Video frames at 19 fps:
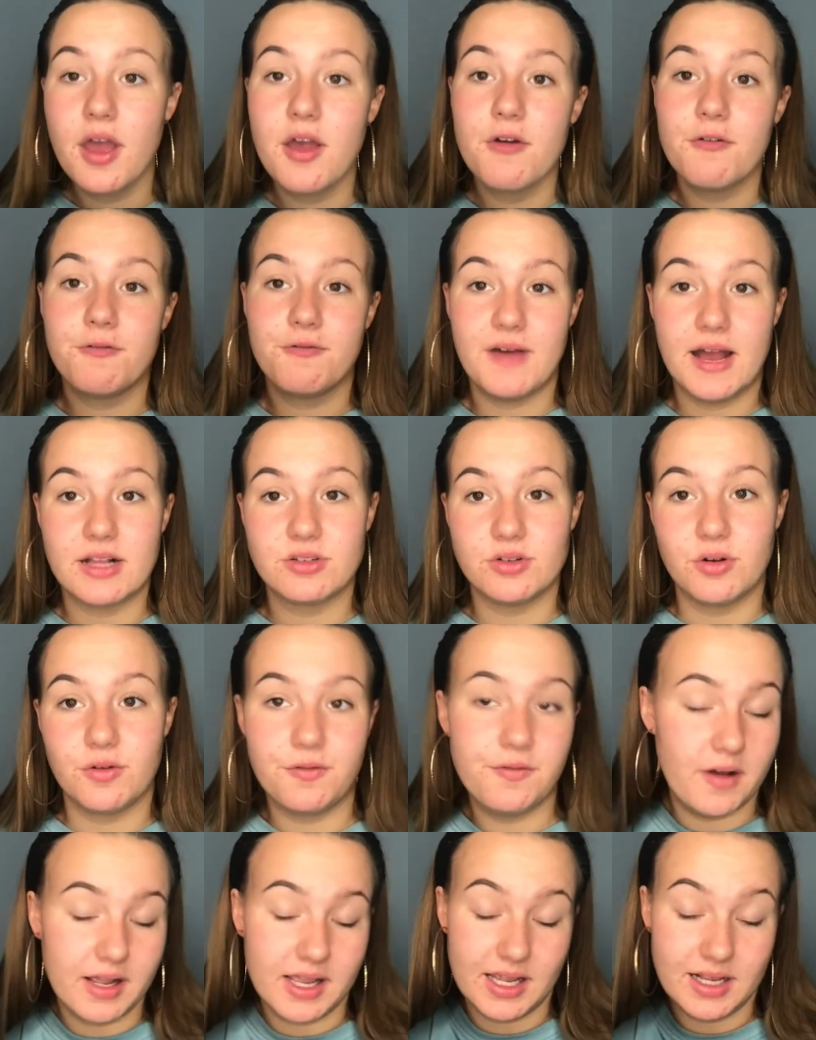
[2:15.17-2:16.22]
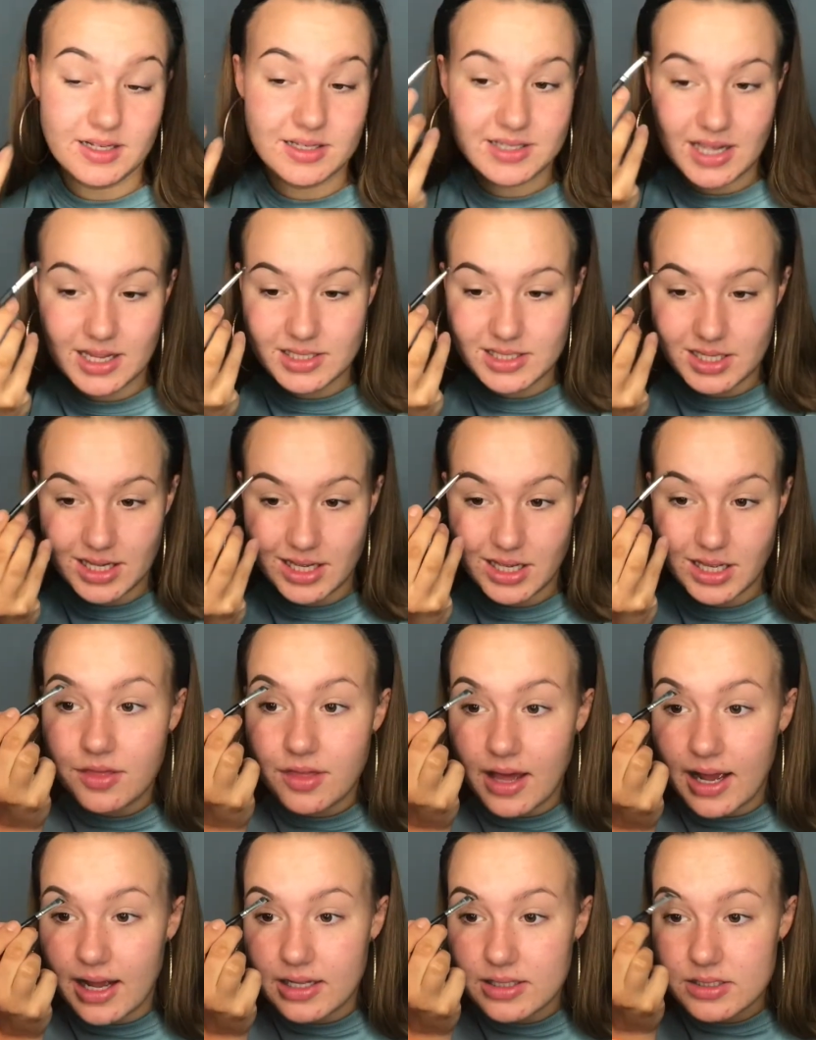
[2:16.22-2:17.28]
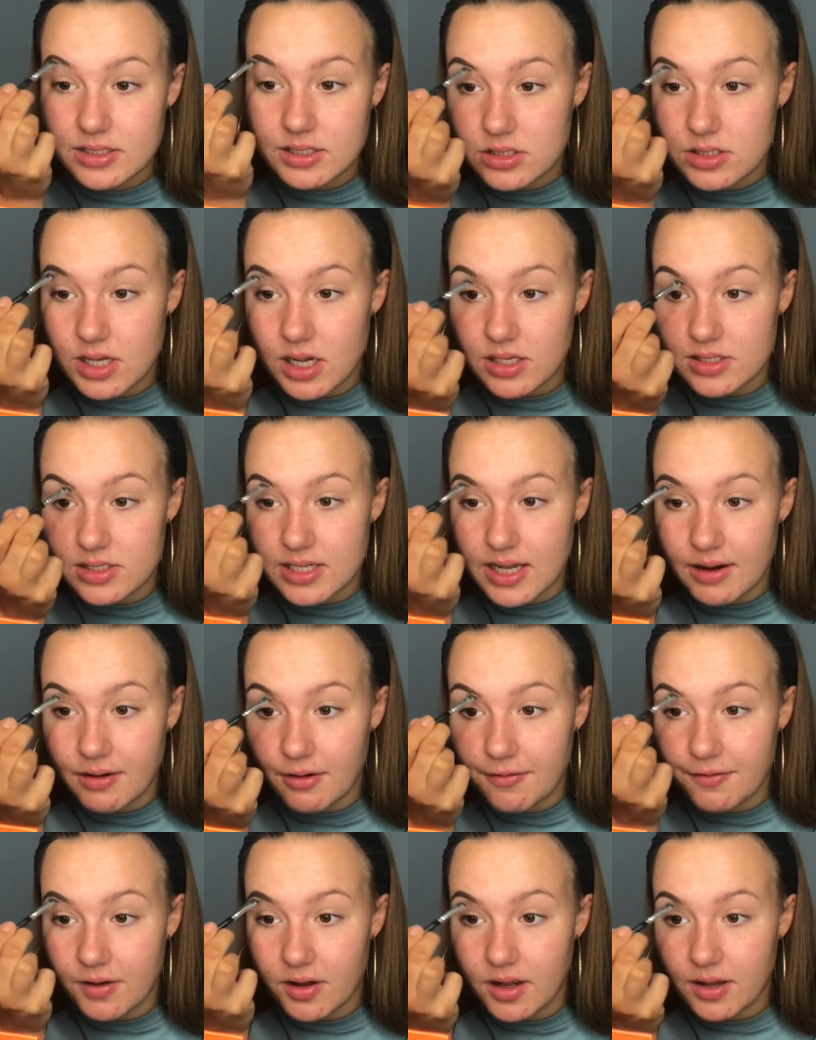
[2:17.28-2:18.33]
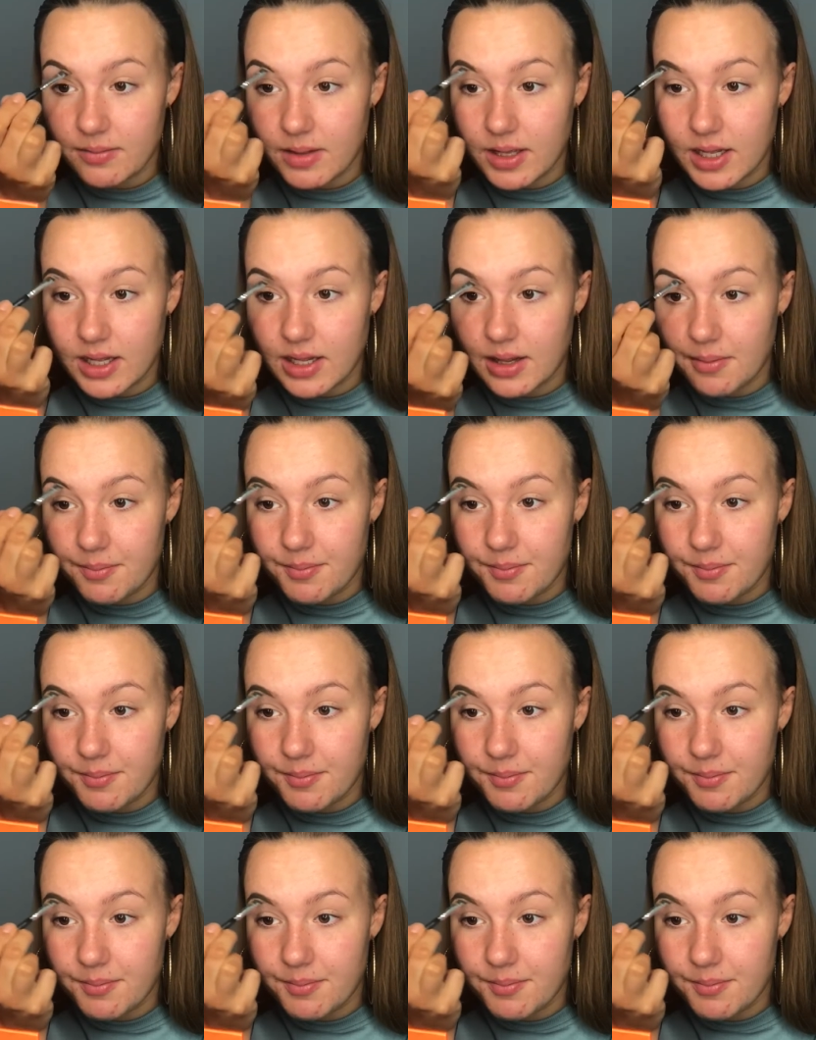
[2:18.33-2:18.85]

fat old fucking city that does terrify me.